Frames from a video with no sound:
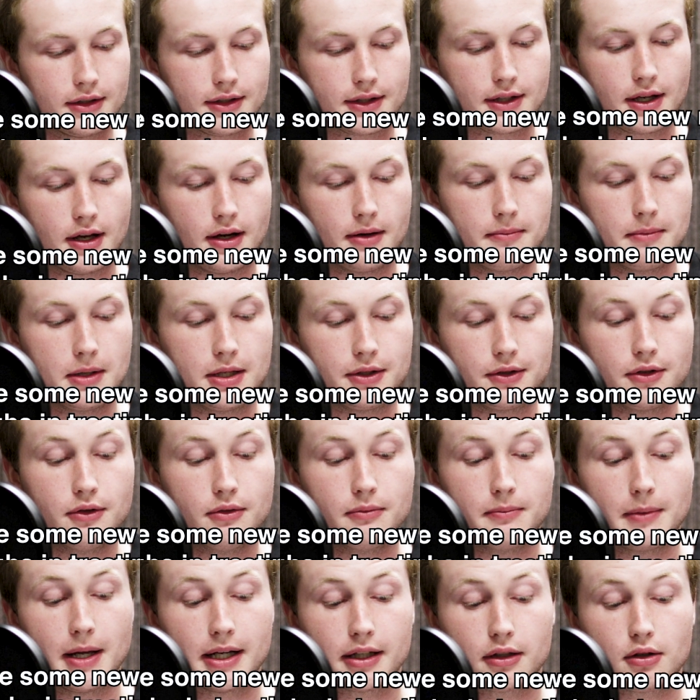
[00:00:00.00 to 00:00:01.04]
some
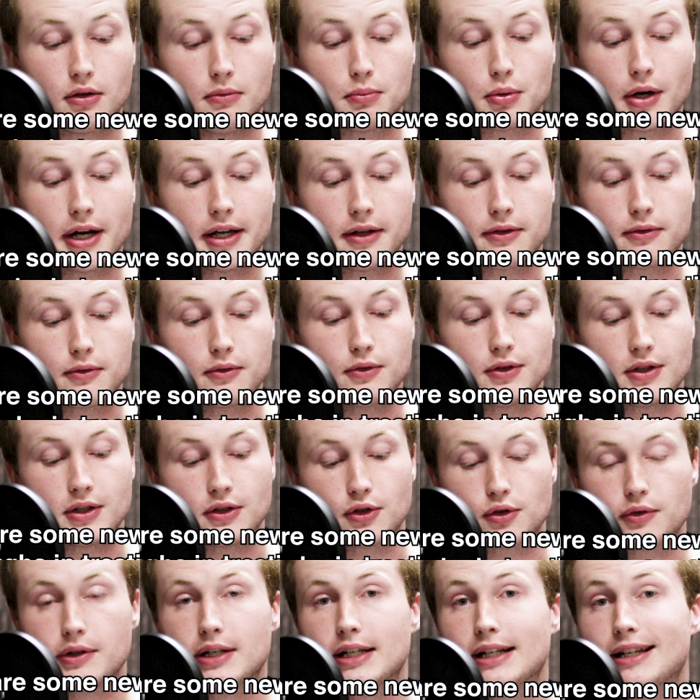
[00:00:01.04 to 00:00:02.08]
new medical breakthroughs
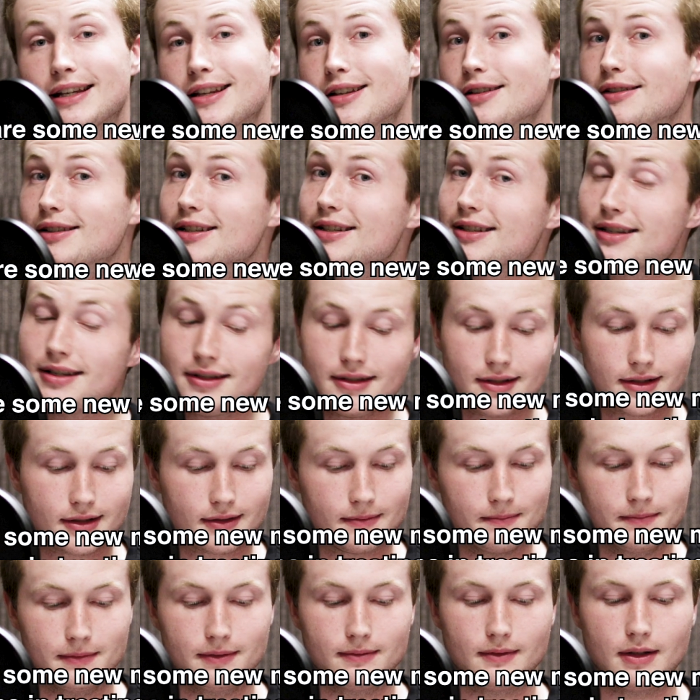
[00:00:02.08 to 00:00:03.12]
in treating illnesses,